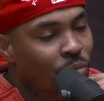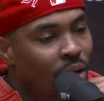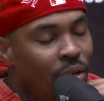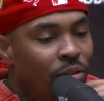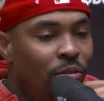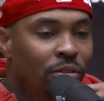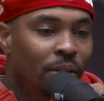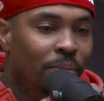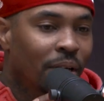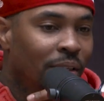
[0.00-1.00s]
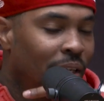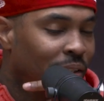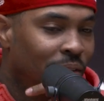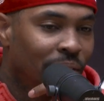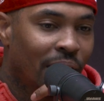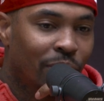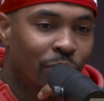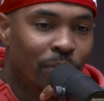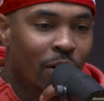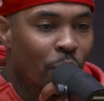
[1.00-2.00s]
Uh, no jumper, I landed on that
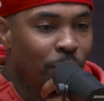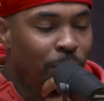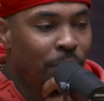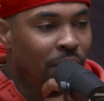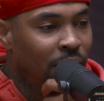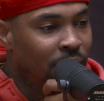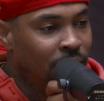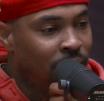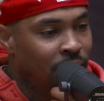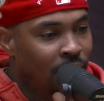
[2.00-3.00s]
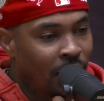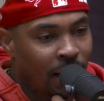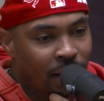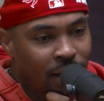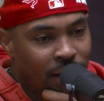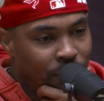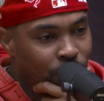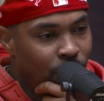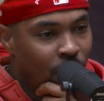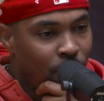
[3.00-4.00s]
through my homie Pun mm-hmm. and uh,
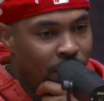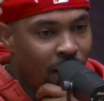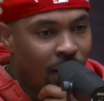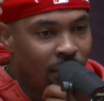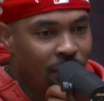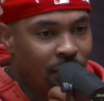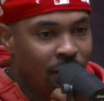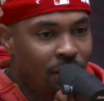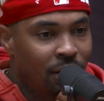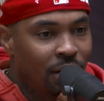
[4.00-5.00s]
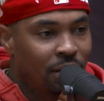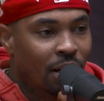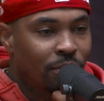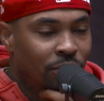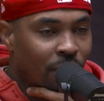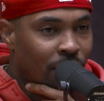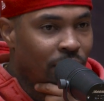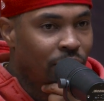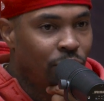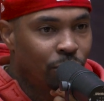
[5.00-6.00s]
through my homie AD. Mm-hmm. They was
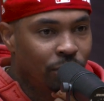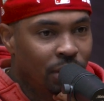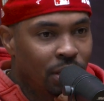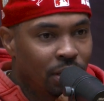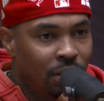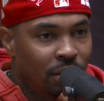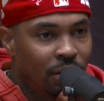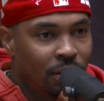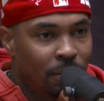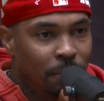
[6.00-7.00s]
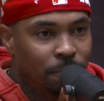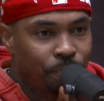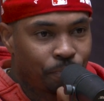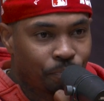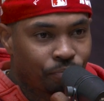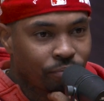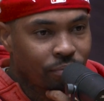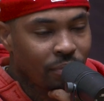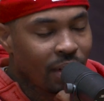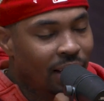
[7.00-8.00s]
already doing it. Um,
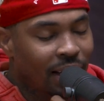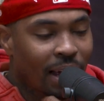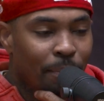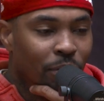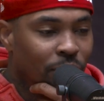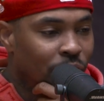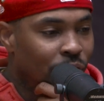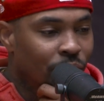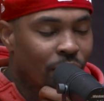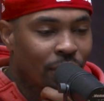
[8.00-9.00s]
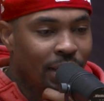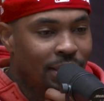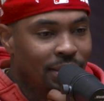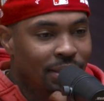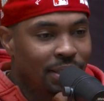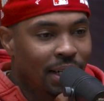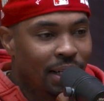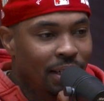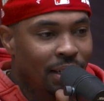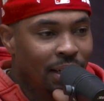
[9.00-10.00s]
and they had built a show called End of the
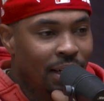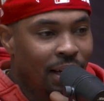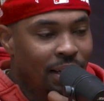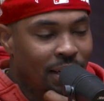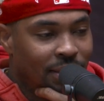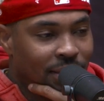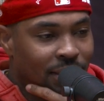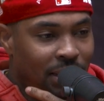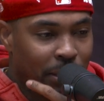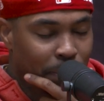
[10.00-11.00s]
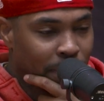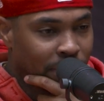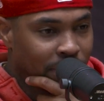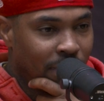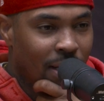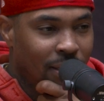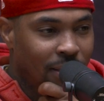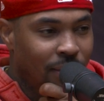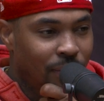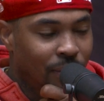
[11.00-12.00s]
Day, mm-hmm. and they just needed a personality,
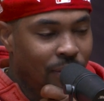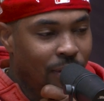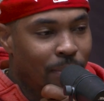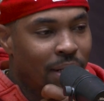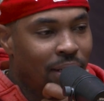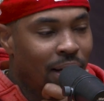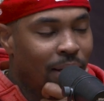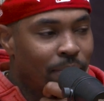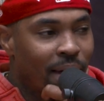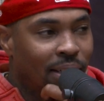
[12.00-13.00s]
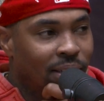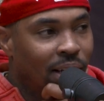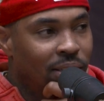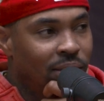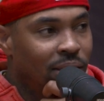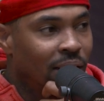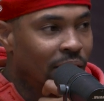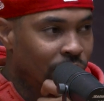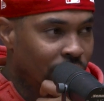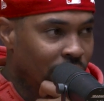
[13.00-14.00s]
you know, somebody that can match AD
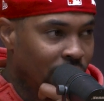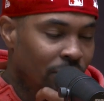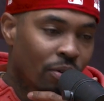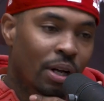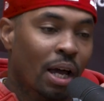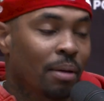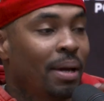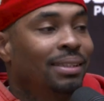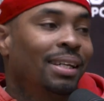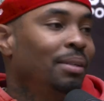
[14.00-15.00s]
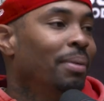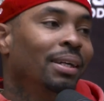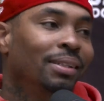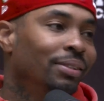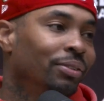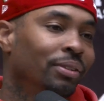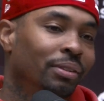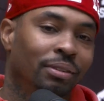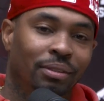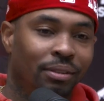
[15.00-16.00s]
energy, you know, yeah. and I can match anybody. Energy.
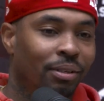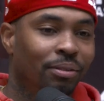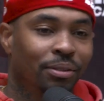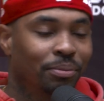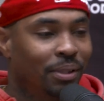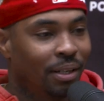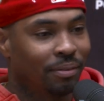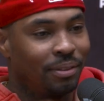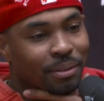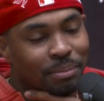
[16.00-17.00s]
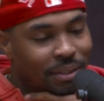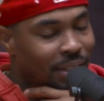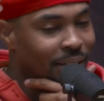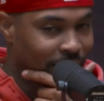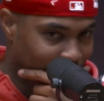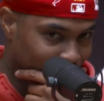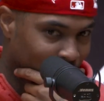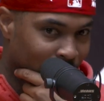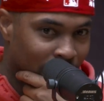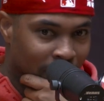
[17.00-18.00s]
Yeah, yeah. So it's whatever, you know what yeah. I'm saying? So
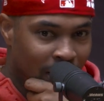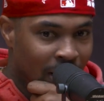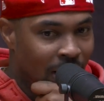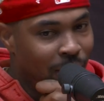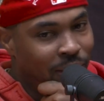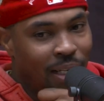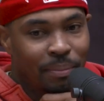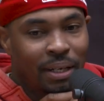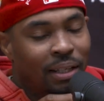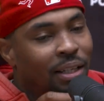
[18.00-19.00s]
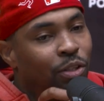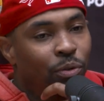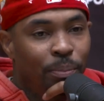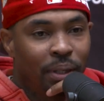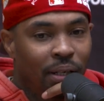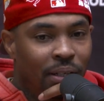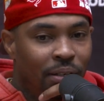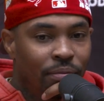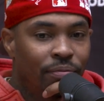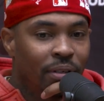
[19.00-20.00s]
they was like, man, I think you would be a
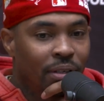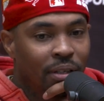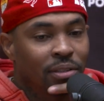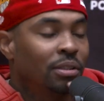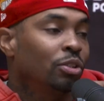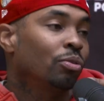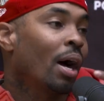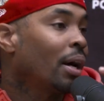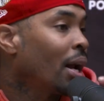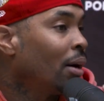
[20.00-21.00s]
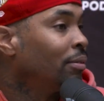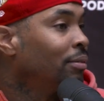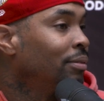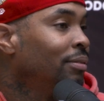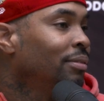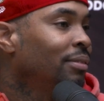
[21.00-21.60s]
good fit. Let's just try it out. Yeah.